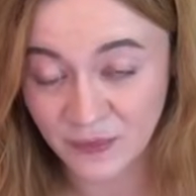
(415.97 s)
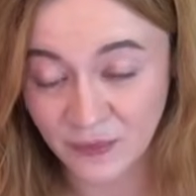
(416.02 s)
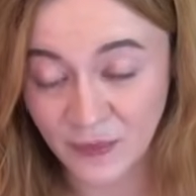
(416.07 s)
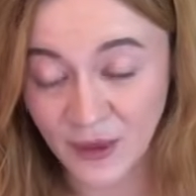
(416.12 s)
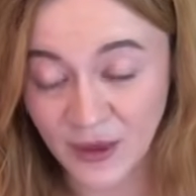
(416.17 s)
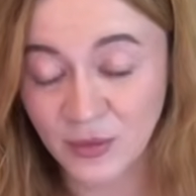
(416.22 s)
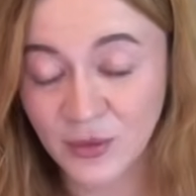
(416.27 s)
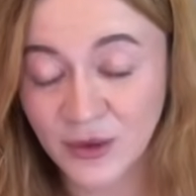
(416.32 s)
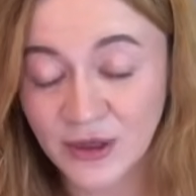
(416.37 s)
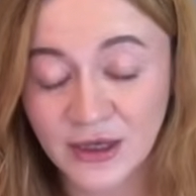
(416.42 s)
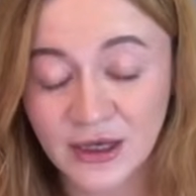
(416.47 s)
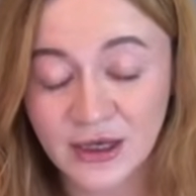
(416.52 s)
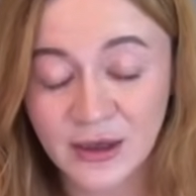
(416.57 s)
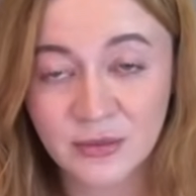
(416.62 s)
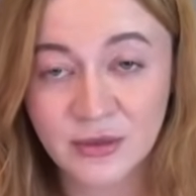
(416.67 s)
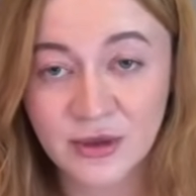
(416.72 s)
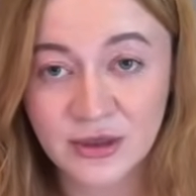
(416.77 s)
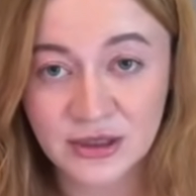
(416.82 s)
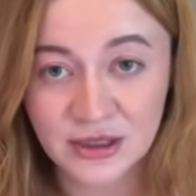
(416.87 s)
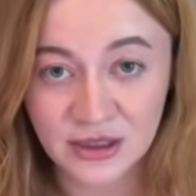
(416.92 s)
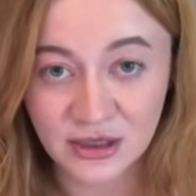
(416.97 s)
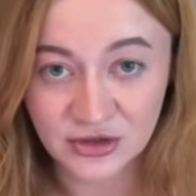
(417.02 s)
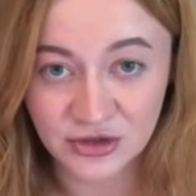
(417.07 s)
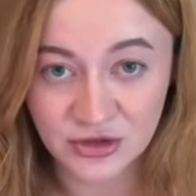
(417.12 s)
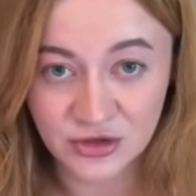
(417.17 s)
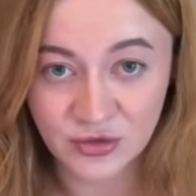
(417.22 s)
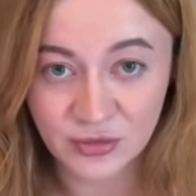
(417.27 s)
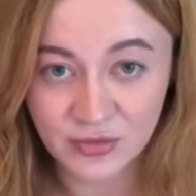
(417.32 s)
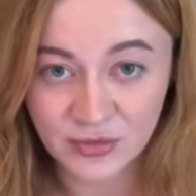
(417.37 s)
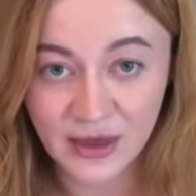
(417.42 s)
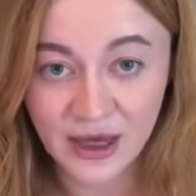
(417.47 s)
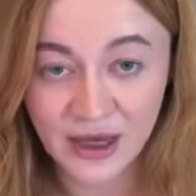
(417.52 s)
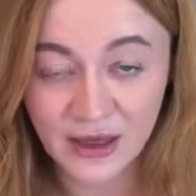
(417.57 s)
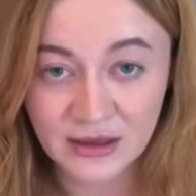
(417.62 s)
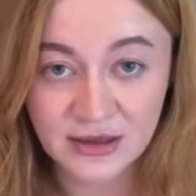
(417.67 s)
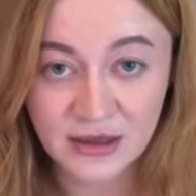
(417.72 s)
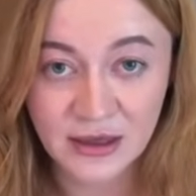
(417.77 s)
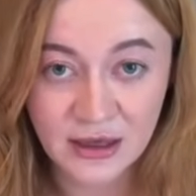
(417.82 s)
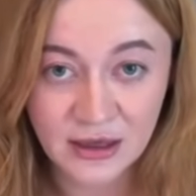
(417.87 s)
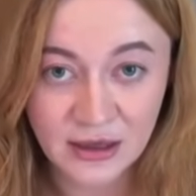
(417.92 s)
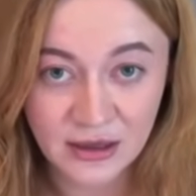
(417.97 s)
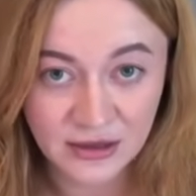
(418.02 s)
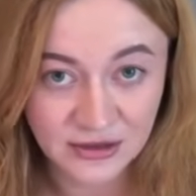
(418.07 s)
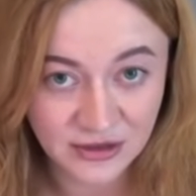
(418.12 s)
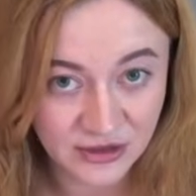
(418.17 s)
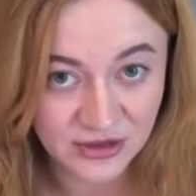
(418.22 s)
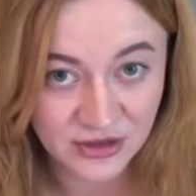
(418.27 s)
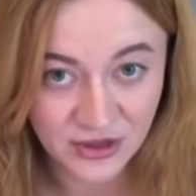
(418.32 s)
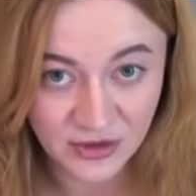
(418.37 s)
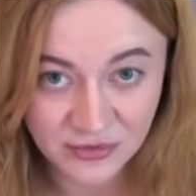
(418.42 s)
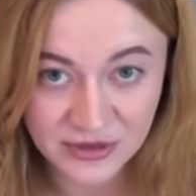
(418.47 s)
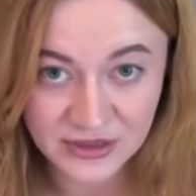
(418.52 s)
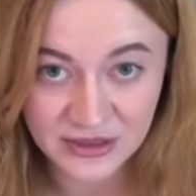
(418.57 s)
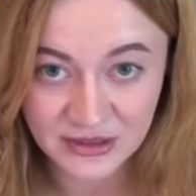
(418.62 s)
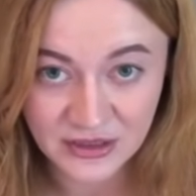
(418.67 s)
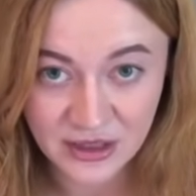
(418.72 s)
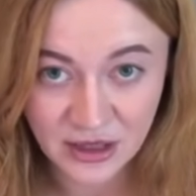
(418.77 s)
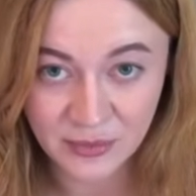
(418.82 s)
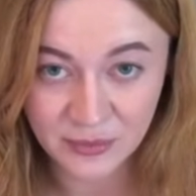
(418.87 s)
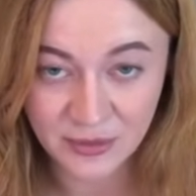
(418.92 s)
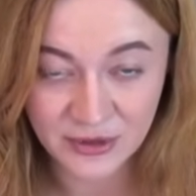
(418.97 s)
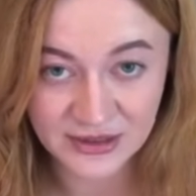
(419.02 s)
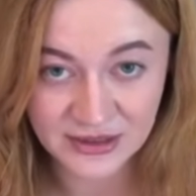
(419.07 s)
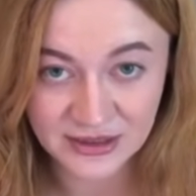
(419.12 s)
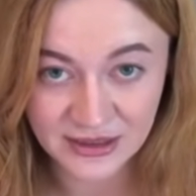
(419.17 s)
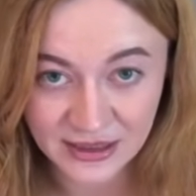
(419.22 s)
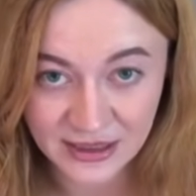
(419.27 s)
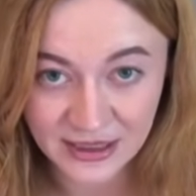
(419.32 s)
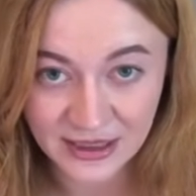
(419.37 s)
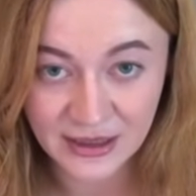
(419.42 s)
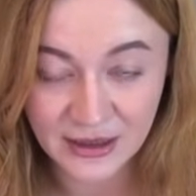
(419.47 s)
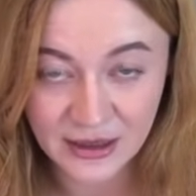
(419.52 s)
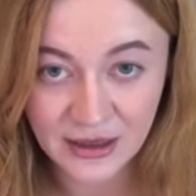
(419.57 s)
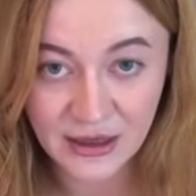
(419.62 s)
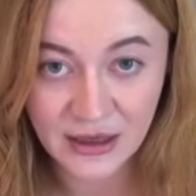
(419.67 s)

But we deliberately assume that the services are a bit silly,